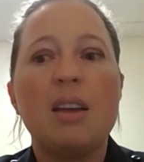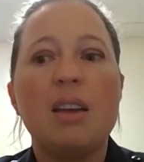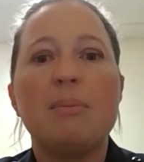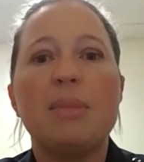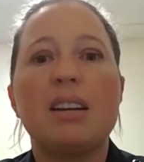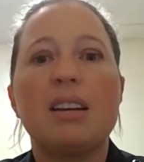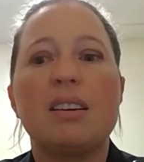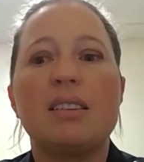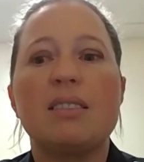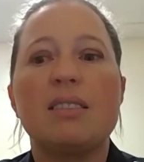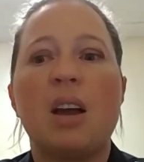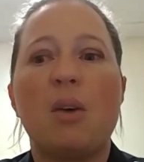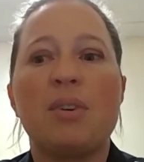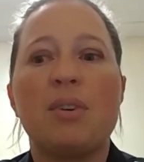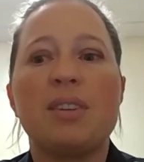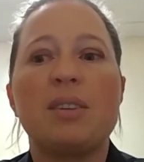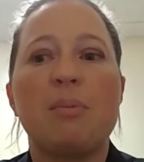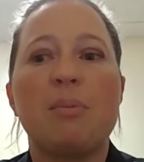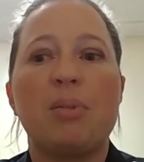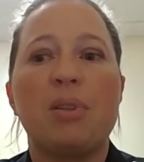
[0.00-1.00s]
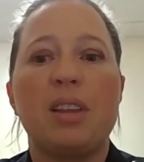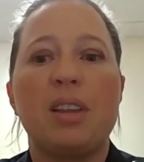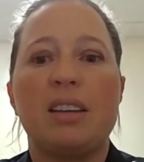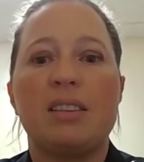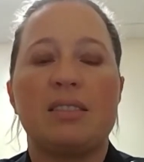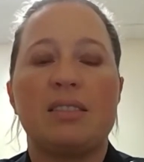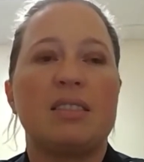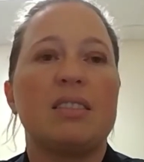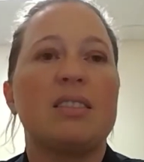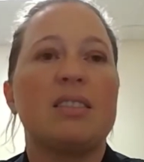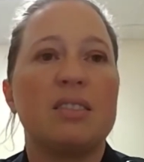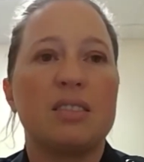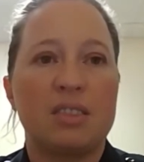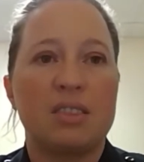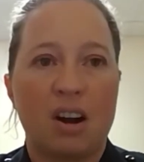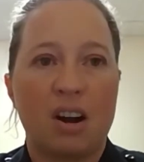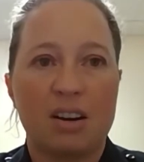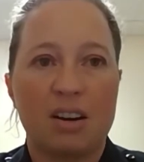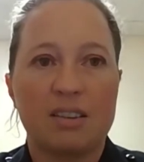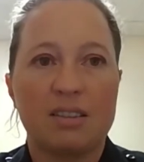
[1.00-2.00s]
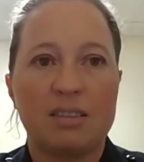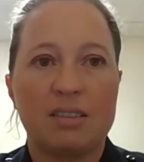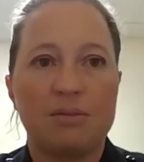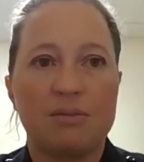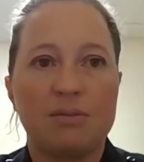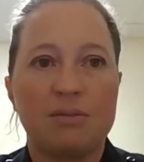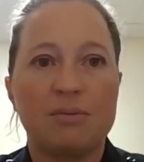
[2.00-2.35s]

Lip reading: because that was a place to start.